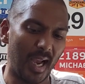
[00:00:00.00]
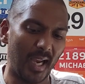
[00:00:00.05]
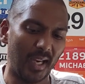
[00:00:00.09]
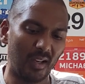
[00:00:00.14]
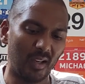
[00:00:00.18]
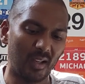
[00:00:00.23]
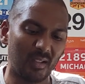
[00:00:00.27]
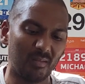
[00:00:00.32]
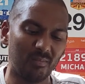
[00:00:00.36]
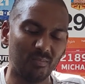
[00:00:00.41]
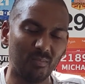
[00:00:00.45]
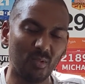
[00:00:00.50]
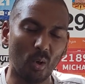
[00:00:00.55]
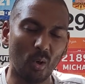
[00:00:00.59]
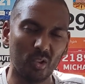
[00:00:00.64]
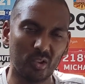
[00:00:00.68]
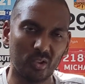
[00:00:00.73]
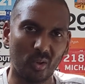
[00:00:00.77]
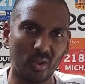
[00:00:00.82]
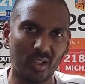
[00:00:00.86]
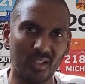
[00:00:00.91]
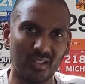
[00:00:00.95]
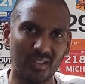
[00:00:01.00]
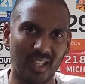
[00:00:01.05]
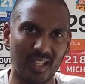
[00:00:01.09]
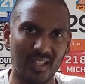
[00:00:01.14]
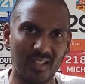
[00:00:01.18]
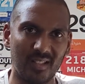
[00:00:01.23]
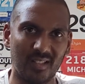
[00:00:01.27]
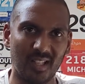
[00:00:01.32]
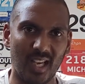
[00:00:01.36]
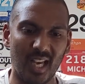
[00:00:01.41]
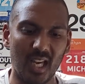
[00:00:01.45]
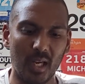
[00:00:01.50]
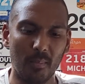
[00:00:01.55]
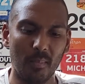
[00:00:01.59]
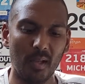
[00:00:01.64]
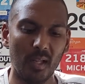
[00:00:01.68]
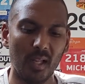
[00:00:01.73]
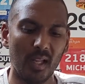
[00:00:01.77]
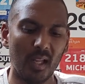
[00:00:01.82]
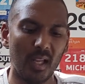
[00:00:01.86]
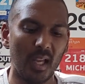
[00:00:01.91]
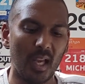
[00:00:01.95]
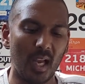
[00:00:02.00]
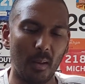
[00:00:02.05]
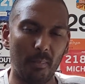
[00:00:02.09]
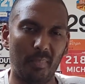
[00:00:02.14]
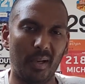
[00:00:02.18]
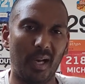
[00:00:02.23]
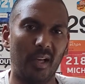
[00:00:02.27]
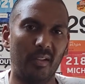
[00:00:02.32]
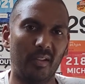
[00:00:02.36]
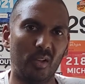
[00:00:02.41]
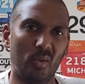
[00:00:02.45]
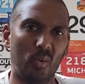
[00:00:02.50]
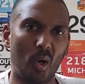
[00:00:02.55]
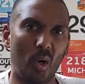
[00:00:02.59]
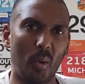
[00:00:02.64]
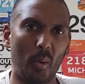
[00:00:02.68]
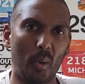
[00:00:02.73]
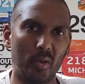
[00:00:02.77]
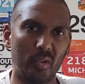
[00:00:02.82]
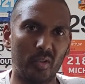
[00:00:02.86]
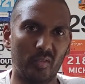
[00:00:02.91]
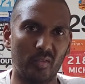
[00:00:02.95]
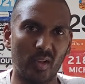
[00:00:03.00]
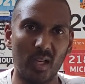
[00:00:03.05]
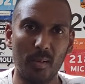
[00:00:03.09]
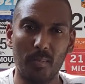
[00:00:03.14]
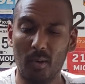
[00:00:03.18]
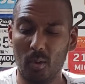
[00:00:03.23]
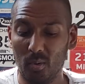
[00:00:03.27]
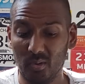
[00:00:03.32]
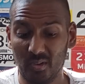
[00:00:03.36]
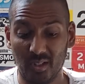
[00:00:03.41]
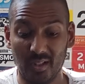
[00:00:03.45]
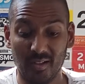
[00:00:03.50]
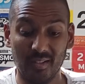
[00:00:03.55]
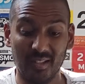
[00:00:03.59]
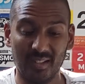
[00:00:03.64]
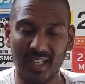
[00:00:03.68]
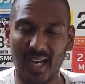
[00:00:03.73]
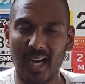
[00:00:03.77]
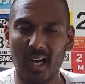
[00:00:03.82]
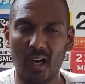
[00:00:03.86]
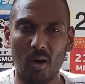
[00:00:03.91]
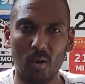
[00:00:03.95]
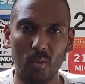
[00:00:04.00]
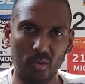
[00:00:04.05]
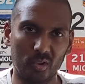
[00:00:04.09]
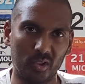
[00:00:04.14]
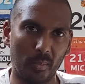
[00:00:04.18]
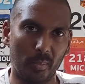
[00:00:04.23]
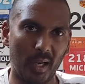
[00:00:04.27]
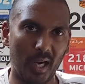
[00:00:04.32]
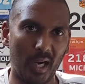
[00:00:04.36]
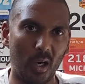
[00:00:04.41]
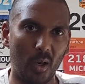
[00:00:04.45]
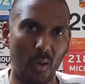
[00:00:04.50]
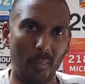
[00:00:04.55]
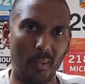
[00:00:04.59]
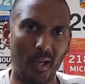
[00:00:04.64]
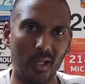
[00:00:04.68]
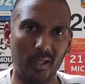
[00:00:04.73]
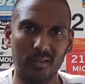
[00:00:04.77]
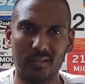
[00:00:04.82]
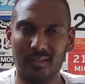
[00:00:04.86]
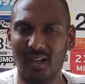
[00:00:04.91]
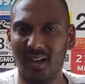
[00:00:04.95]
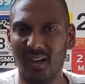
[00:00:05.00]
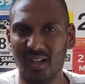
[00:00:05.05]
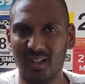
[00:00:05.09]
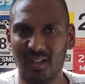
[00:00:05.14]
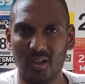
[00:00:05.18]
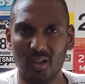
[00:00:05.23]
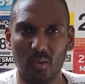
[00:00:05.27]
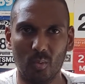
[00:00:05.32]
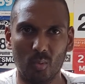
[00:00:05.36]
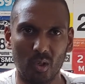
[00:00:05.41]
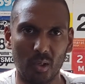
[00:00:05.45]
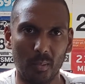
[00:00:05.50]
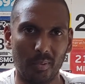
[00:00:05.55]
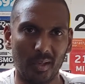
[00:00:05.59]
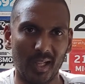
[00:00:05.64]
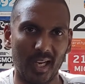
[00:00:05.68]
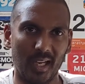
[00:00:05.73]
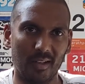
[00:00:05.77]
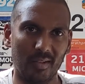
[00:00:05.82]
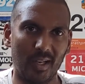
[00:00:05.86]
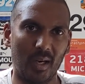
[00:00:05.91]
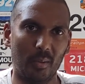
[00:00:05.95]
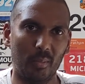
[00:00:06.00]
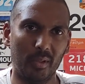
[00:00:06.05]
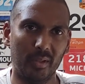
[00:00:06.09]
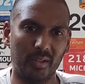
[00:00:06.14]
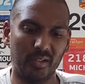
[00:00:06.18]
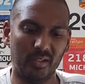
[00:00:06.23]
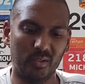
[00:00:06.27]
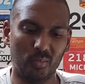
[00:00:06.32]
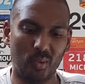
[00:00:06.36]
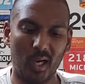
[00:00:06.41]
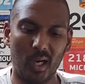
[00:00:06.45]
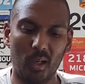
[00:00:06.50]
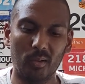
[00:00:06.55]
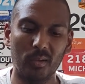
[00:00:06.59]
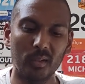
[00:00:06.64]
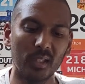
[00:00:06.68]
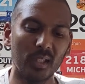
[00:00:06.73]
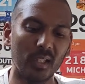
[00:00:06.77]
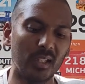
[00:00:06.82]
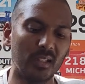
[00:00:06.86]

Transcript: and I'm not sure I can say the same about the Huawei Watch 3, but also there is that ultra power mode that I kind of want to play around with as well.